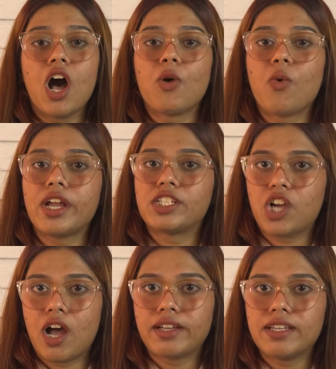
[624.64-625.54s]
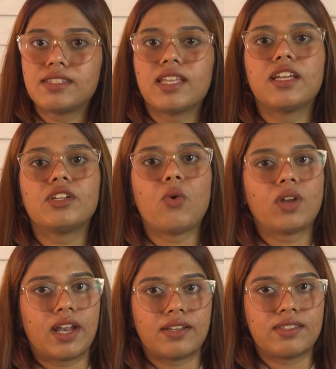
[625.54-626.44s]
Avoid jargons that they don't
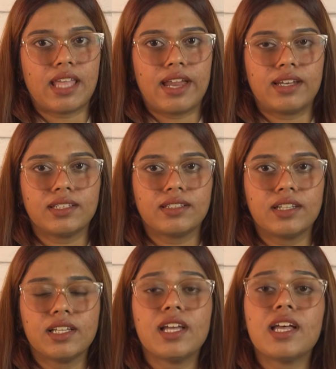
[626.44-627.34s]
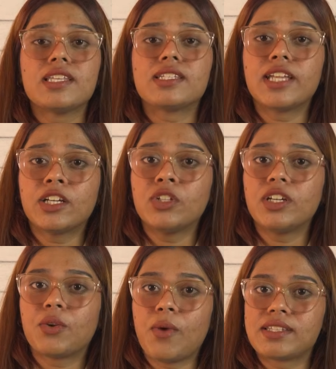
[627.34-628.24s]
understand. Stick to
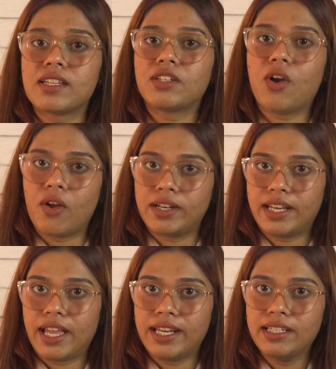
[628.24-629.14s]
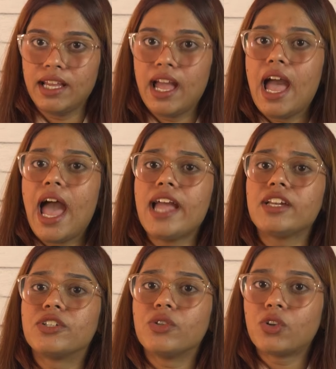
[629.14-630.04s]
the requested content
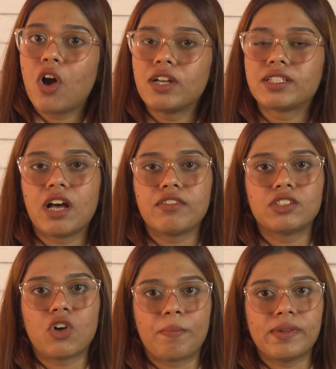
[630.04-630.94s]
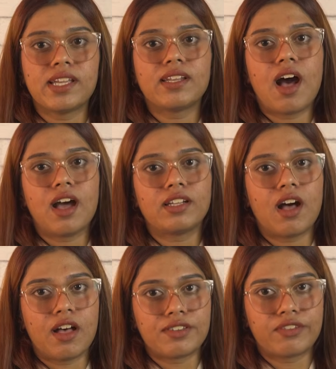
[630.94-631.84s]
and do not cover topics that aren't
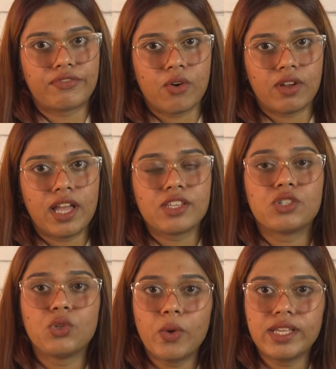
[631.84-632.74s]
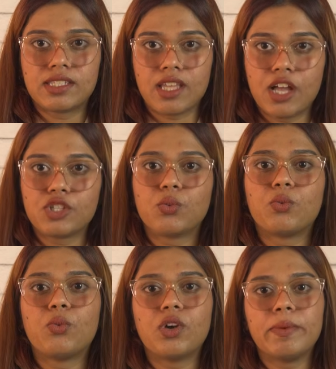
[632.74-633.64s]
asked for, as doing such
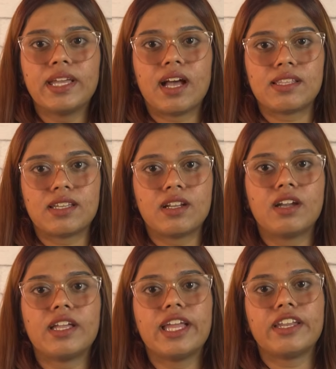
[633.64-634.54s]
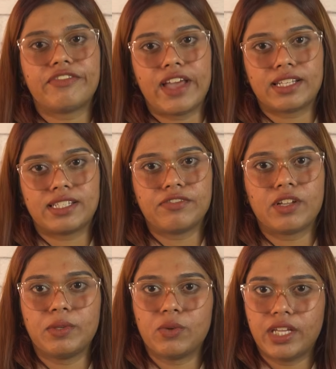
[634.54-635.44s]
would be considered ineffective
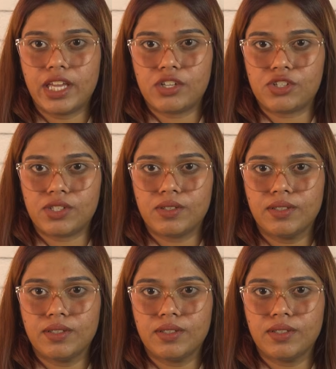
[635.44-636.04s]
communication.